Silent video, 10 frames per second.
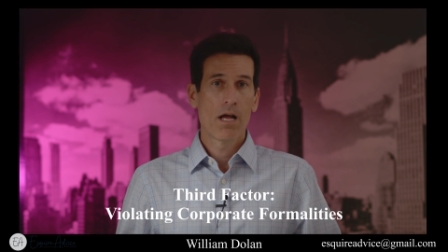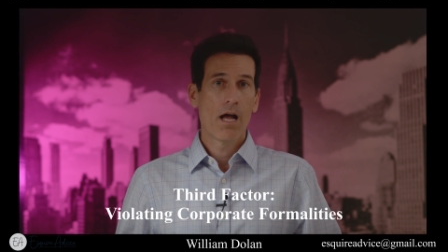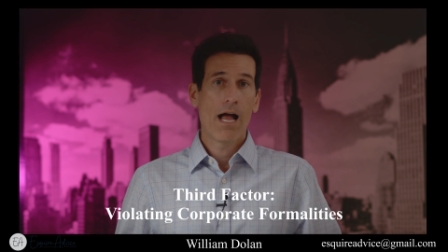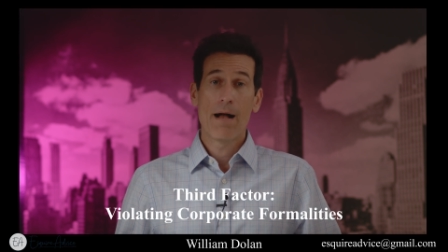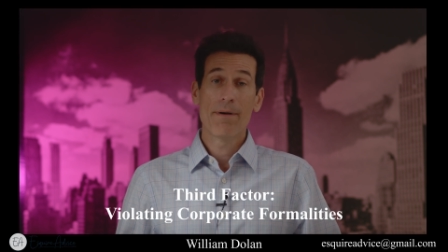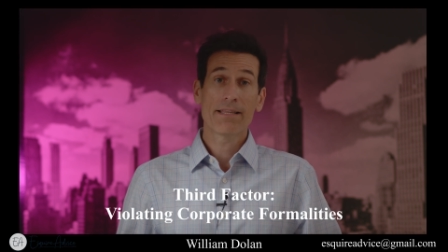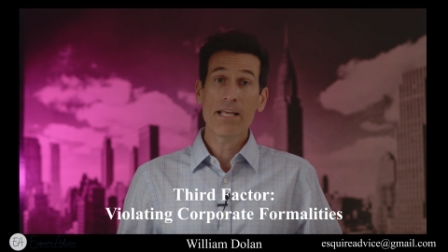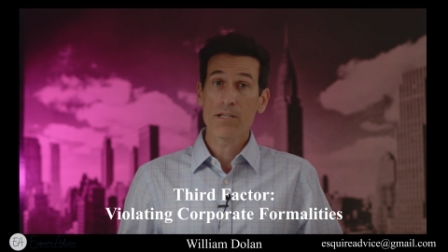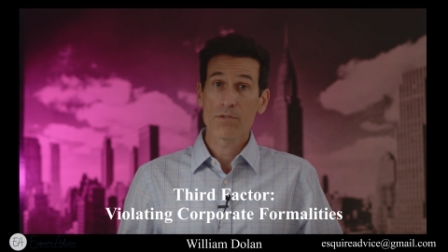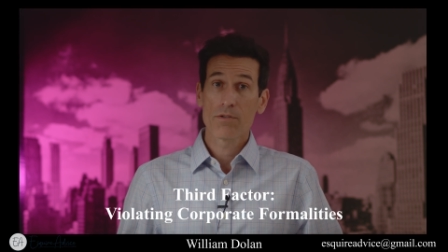How about
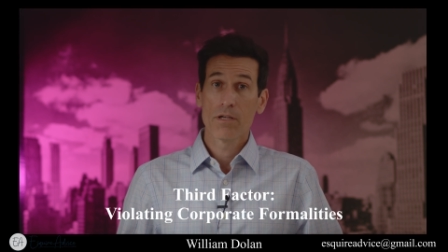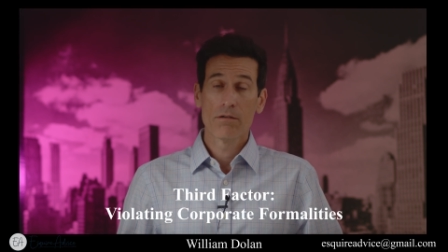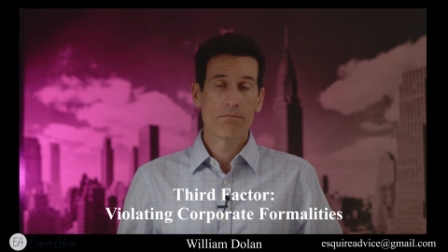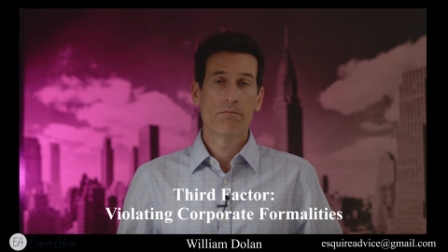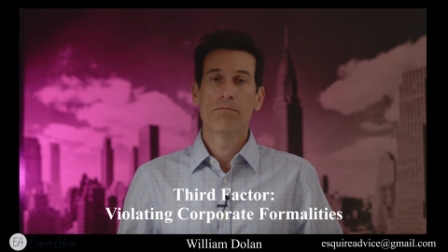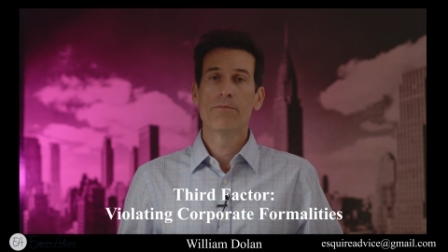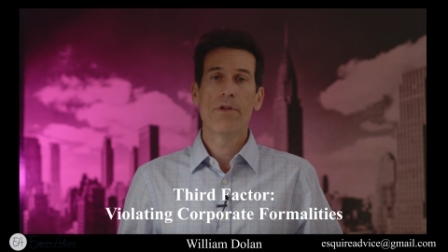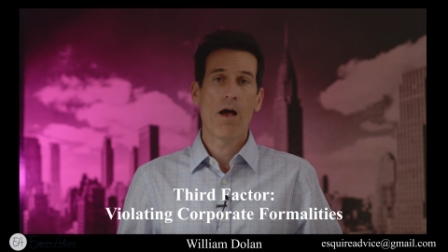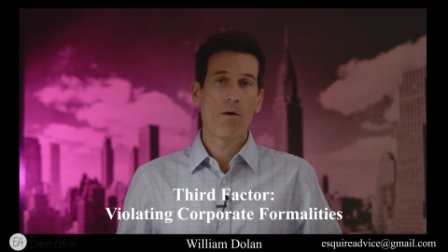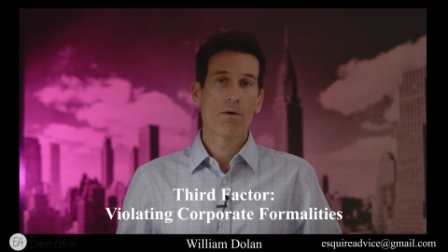this?
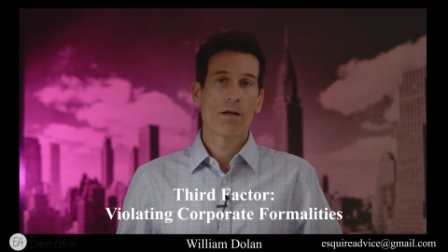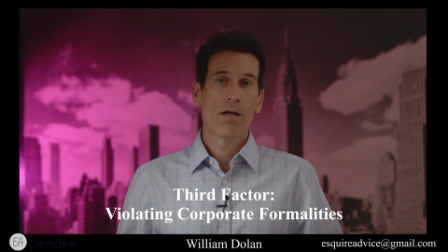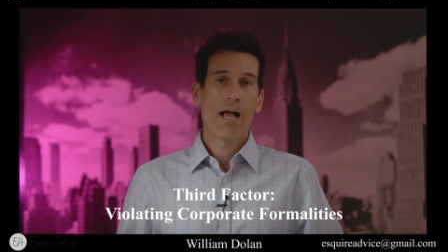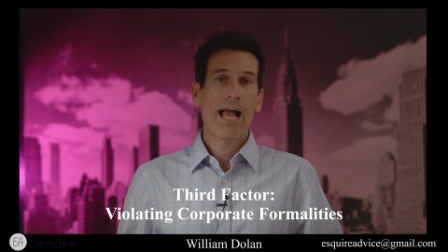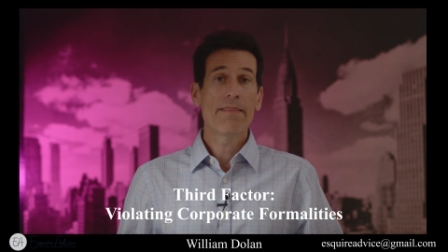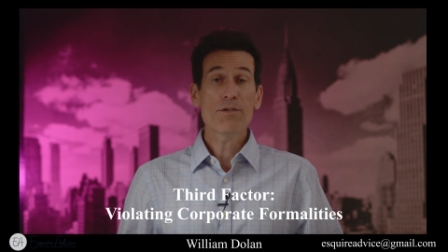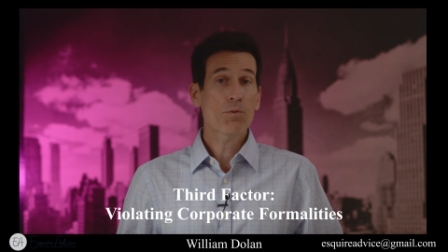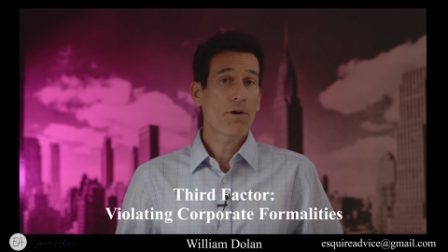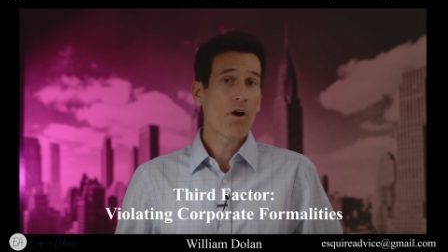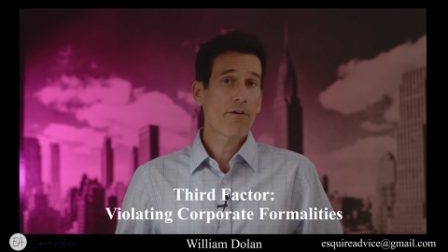No. And this
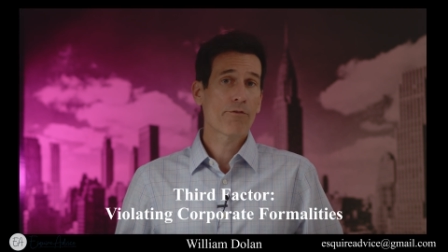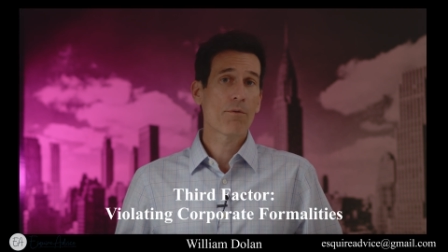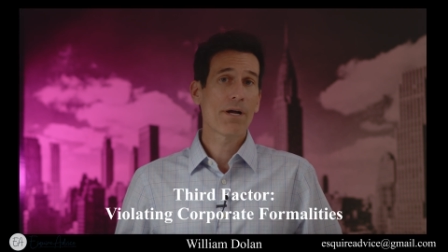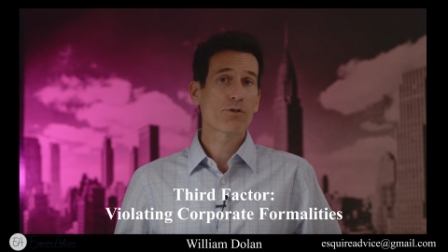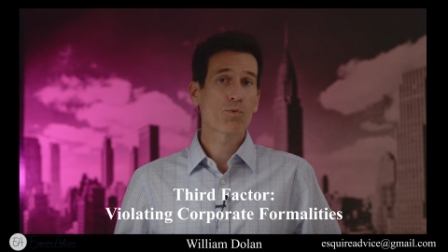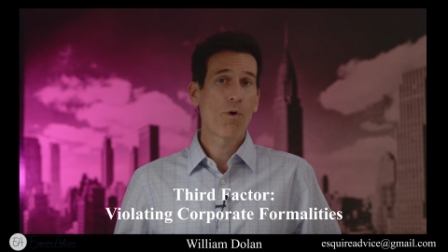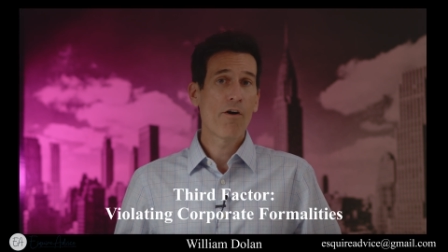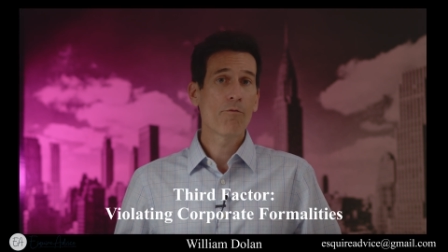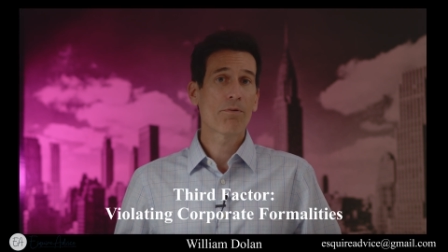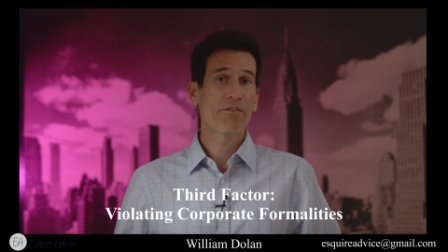went on for about
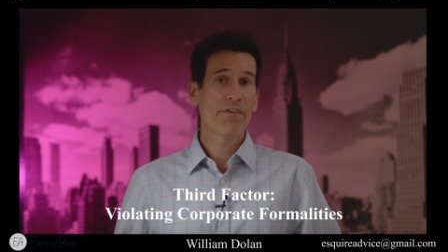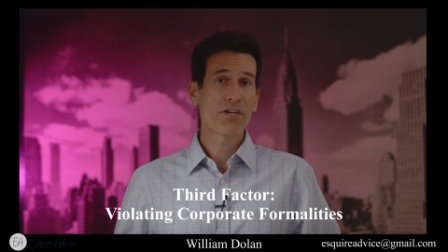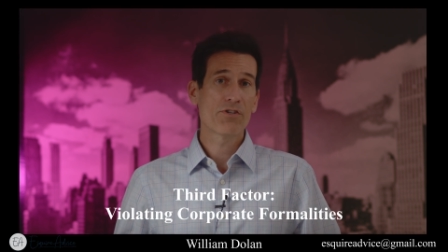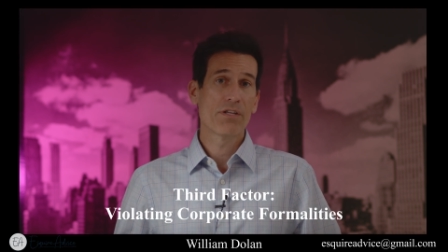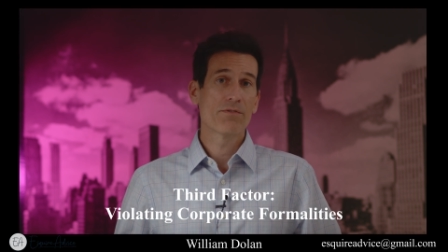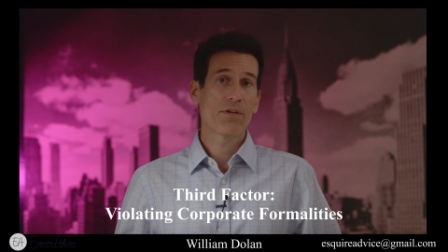12 provisions,